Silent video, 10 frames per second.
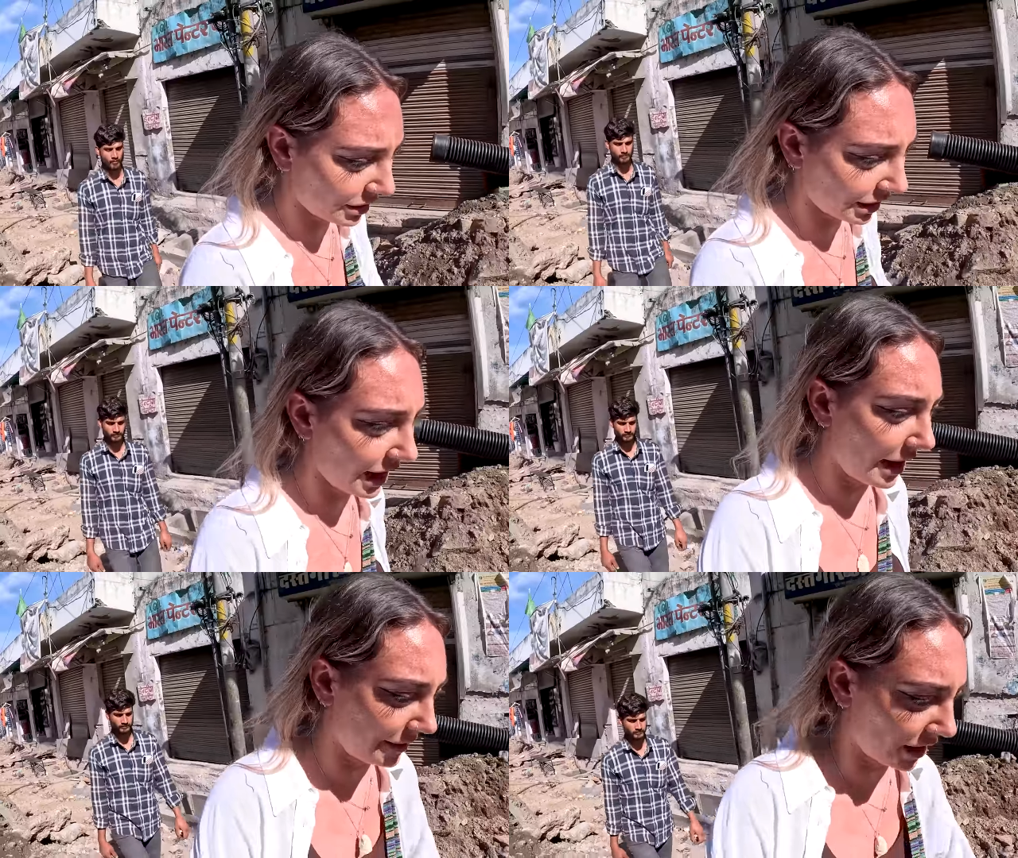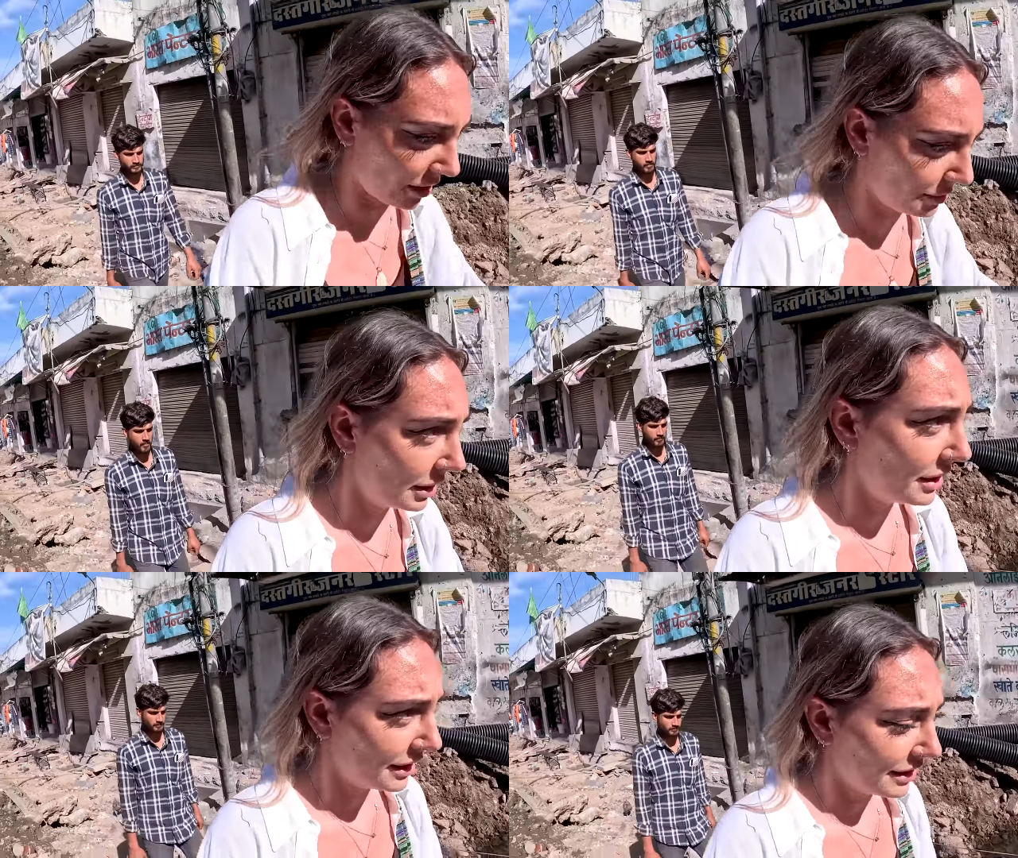we're gonna end up.
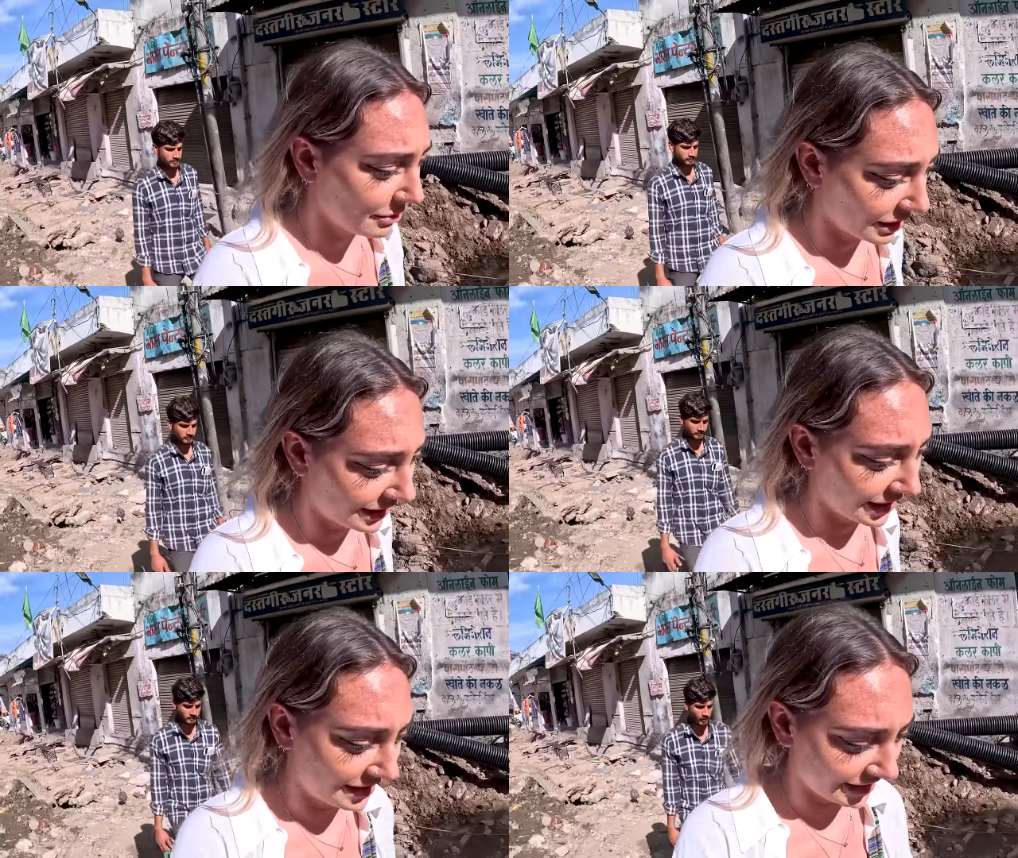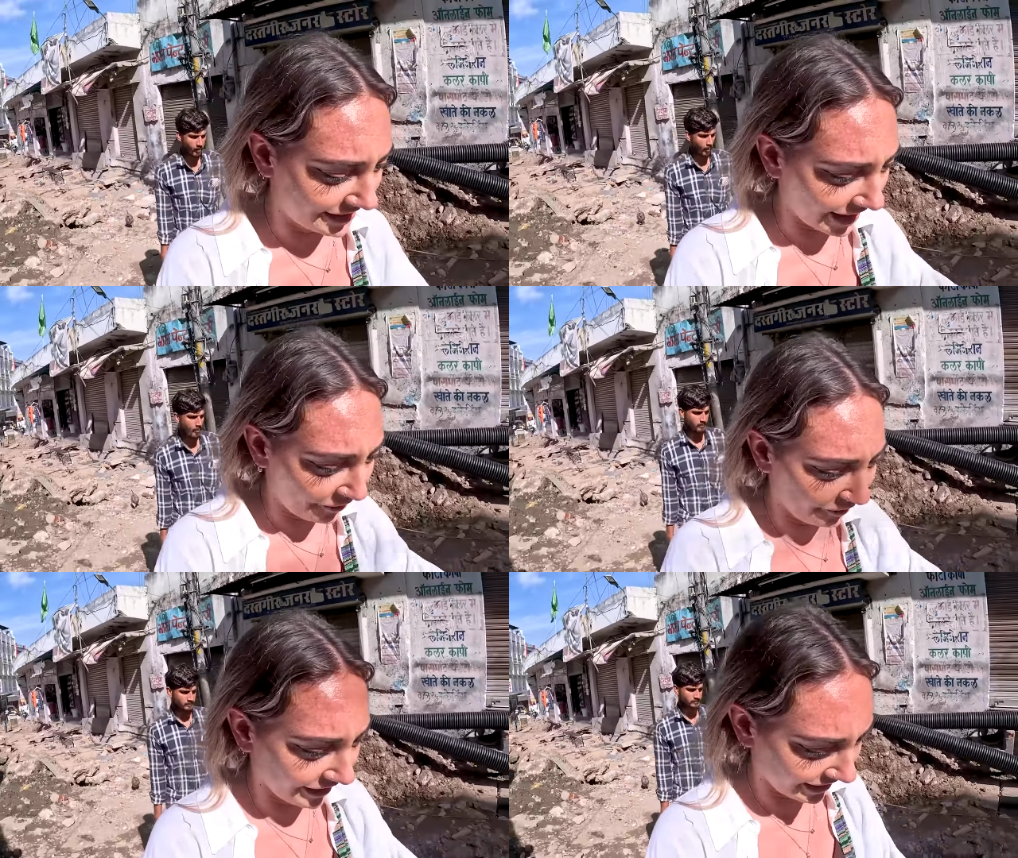But this is
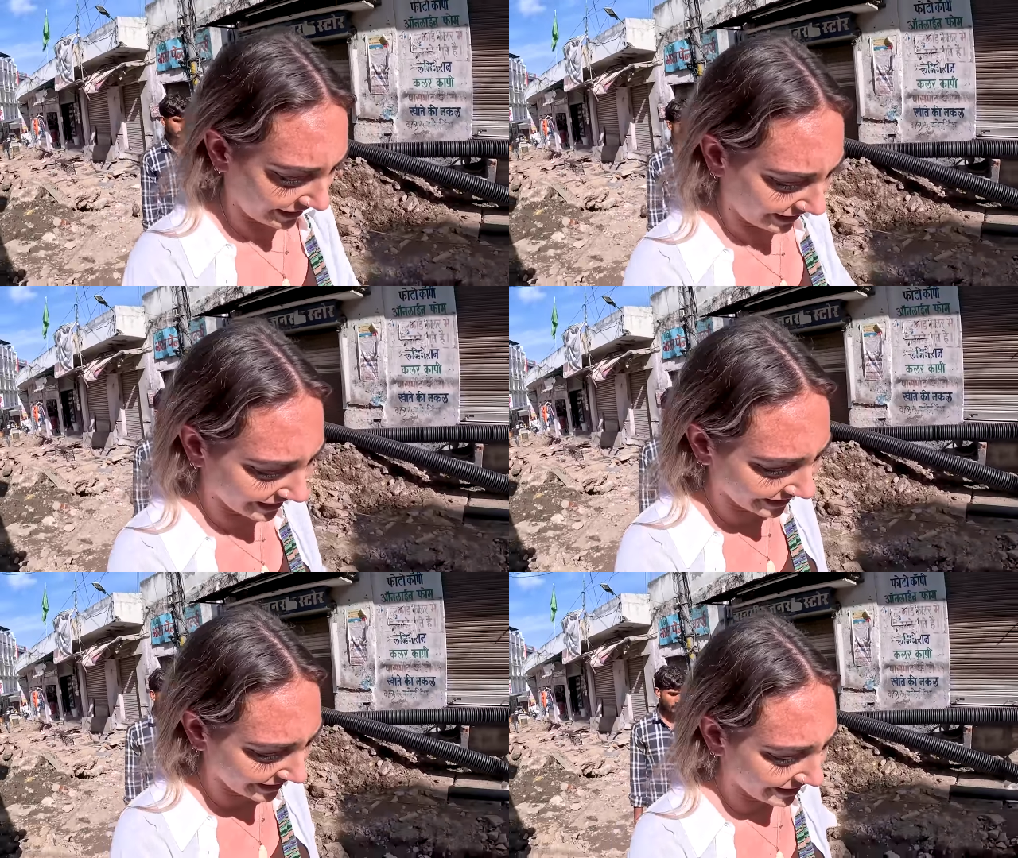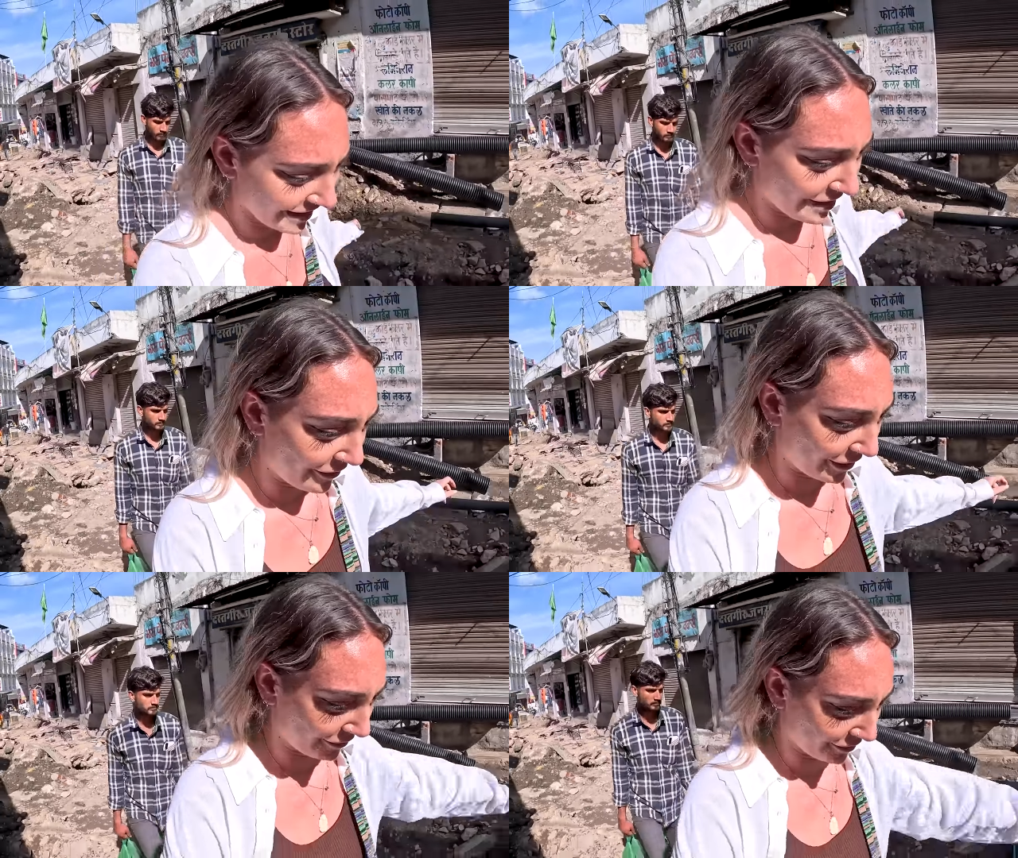definitely
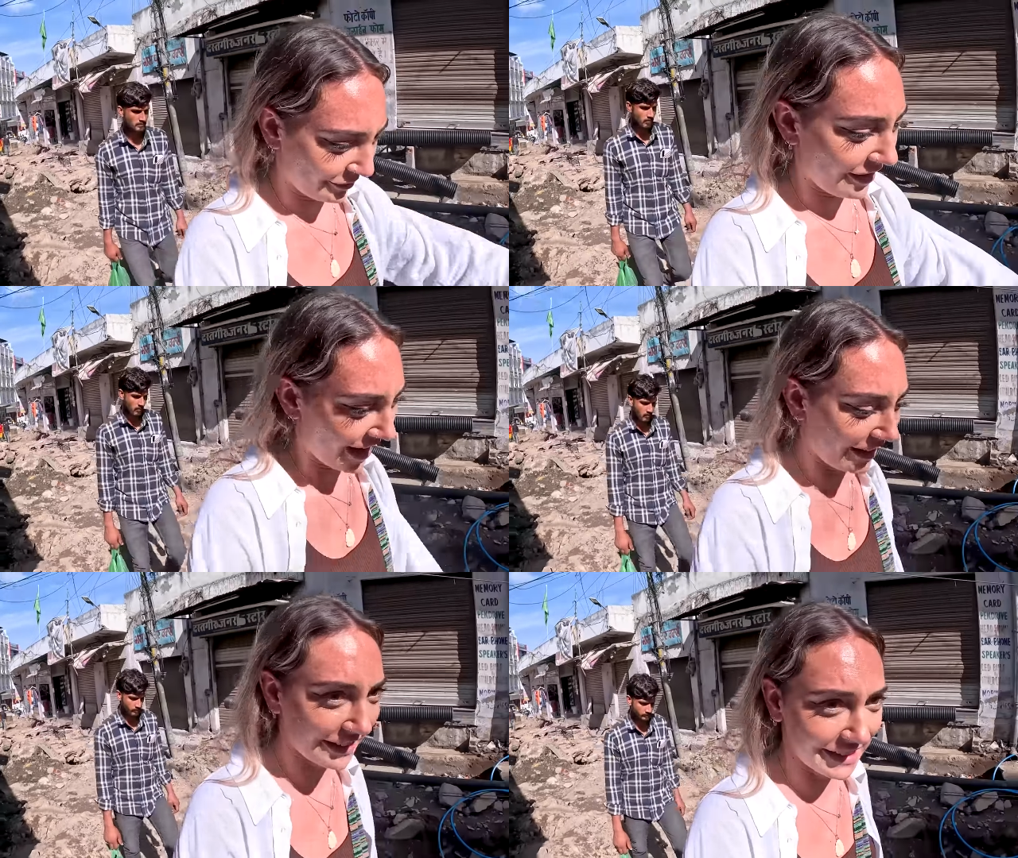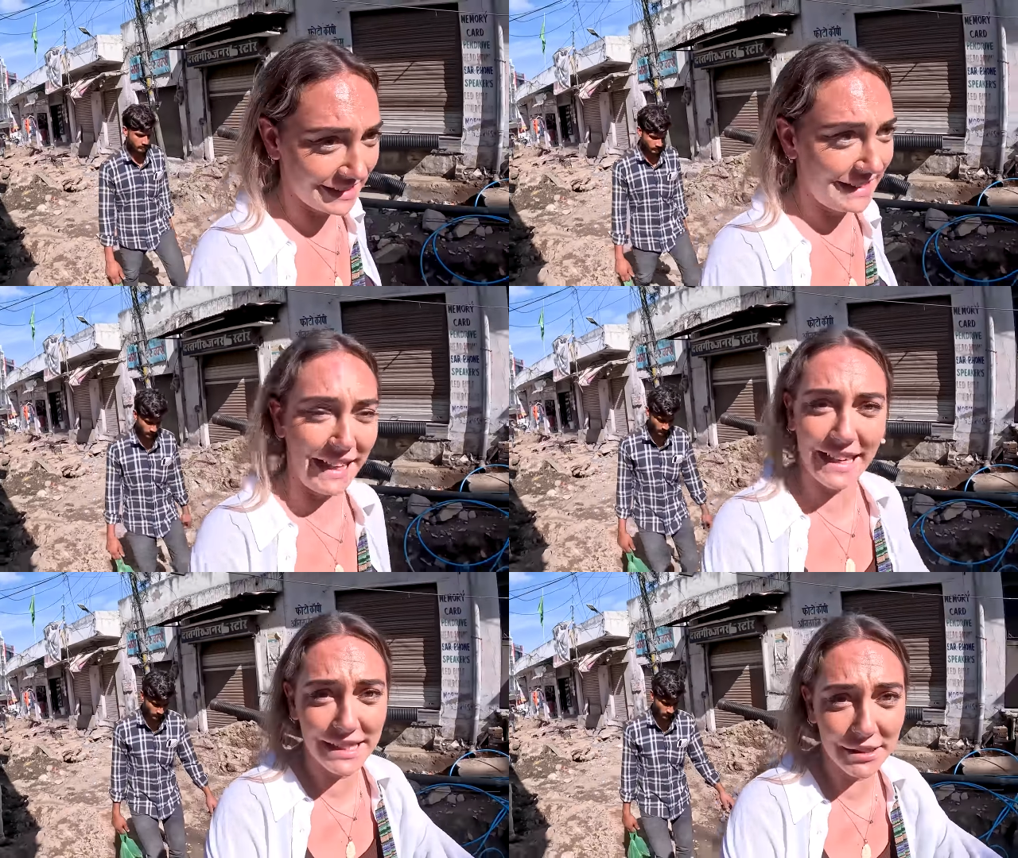one of the wildest
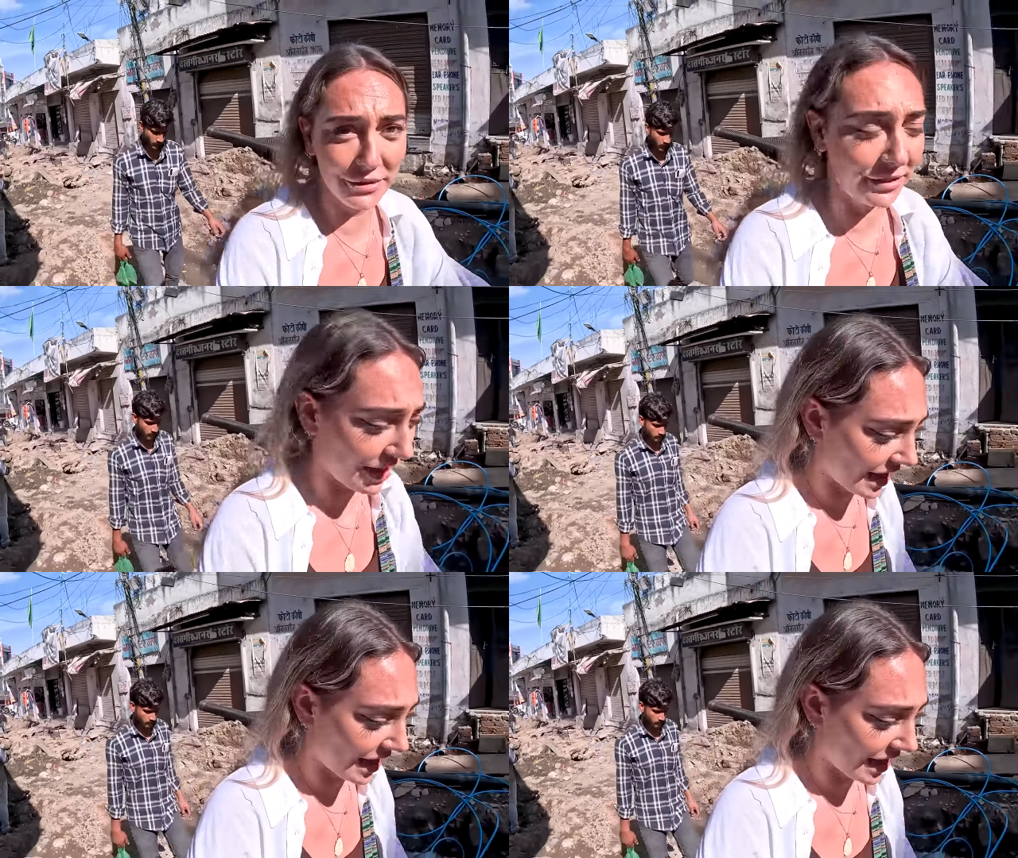days we've